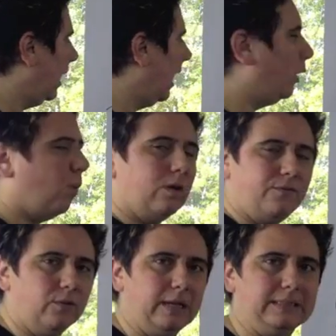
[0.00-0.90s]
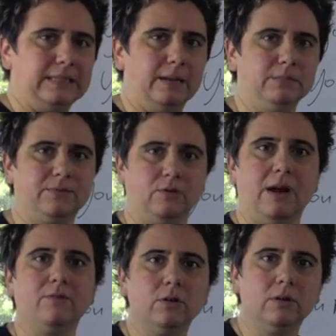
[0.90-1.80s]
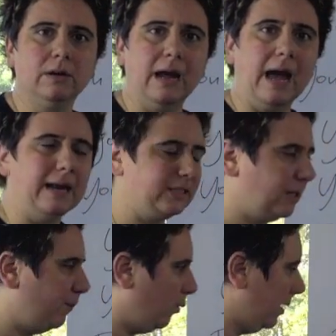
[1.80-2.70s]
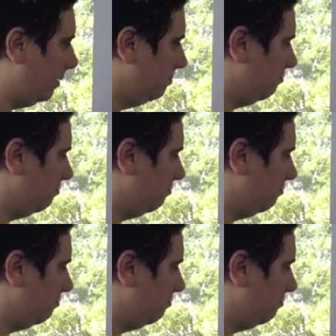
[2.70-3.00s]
I don't want to fill ATMs forever, and at some point,